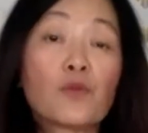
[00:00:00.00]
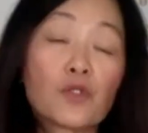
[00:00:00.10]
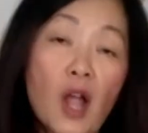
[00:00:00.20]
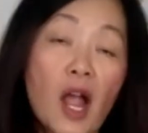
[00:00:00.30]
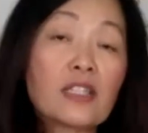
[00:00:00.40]

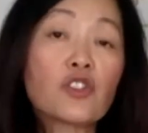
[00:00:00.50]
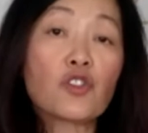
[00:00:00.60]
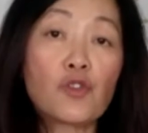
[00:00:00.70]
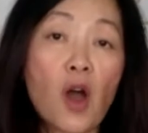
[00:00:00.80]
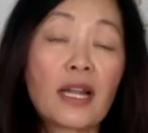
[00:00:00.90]
diets
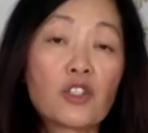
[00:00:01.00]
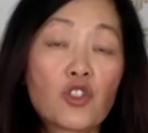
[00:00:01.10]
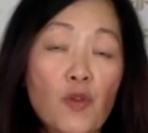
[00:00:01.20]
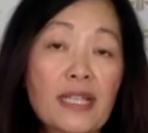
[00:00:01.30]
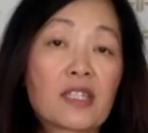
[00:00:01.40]
do not
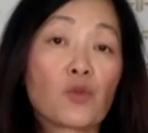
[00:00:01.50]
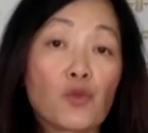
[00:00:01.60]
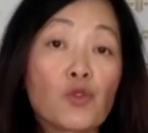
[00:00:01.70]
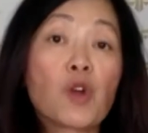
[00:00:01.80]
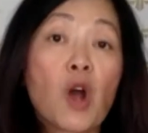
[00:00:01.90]
address the
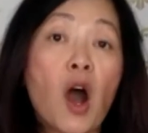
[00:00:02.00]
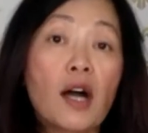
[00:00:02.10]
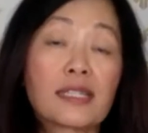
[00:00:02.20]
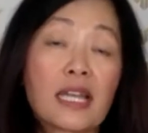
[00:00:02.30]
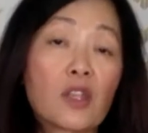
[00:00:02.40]
root
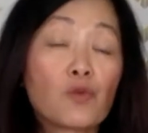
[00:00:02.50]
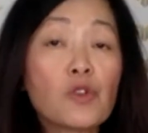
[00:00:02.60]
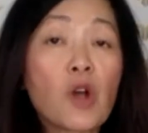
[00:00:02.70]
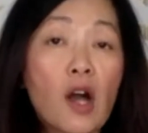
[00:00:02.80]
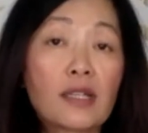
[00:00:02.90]
cause. And the
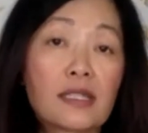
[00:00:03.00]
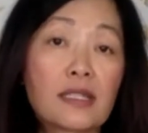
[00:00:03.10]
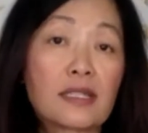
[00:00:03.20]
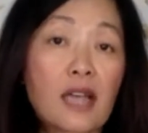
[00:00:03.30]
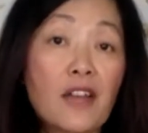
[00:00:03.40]
root
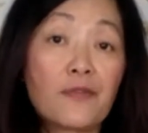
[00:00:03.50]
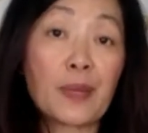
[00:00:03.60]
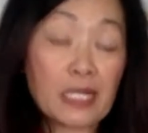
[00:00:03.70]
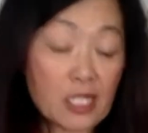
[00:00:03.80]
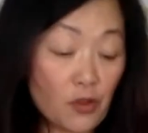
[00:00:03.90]
causes, I've
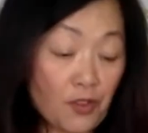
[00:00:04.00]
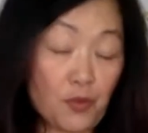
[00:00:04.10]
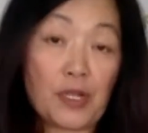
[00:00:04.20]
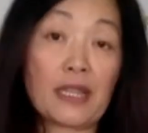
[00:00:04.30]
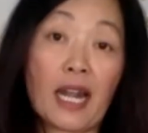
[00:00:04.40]
picked out
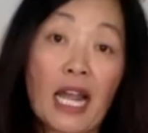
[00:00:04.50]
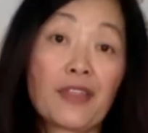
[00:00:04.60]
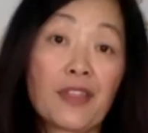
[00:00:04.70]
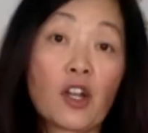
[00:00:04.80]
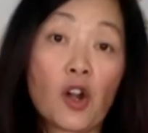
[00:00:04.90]
three that I
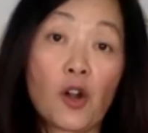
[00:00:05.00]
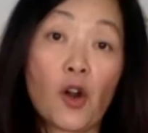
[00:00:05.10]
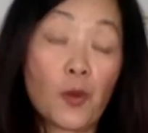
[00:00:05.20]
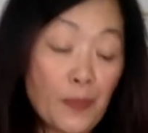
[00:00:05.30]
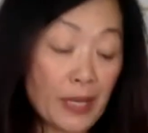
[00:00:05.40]
think
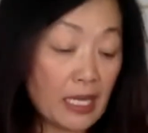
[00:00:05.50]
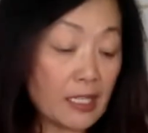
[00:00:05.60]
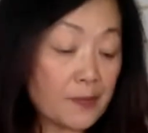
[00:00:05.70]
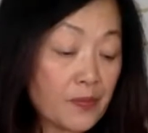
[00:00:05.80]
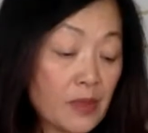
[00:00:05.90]
are big,
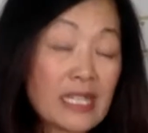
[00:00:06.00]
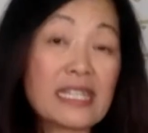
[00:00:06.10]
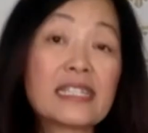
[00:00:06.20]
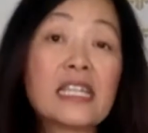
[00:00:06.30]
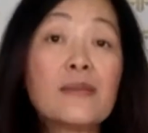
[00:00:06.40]

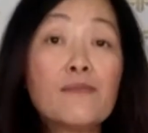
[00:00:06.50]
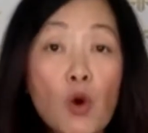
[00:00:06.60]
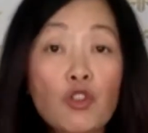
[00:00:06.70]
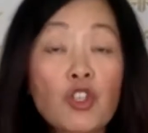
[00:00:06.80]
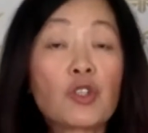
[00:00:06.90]
is
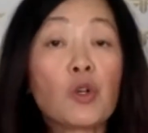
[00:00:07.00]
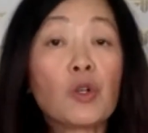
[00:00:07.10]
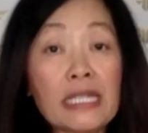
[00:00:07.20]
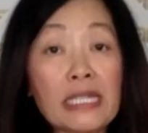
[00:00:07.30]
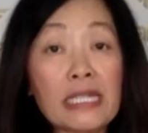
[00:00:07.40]
emotional
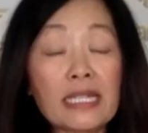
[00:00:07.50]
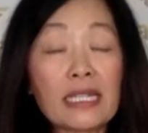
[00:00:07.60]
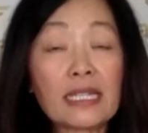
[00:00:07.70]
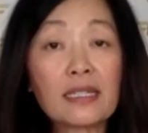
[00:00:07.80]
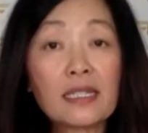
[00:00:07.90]

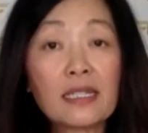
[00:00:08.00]
eating.